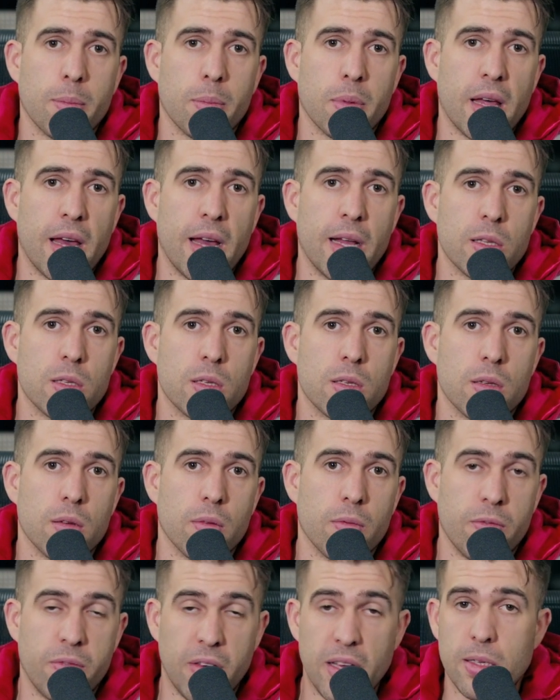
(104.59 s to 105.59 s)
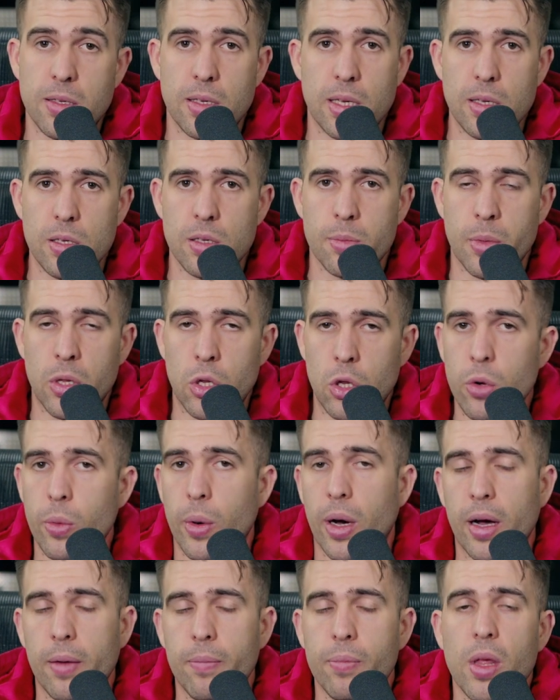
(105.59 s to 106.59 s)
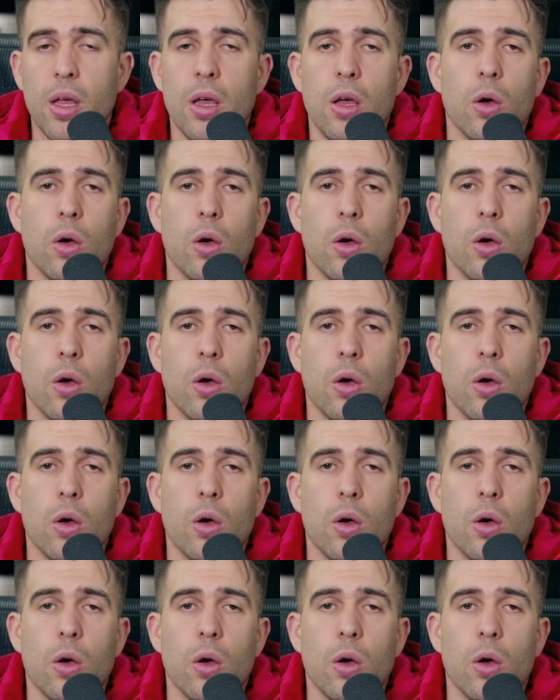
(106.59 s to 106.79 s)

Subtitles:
plants' feces, manure,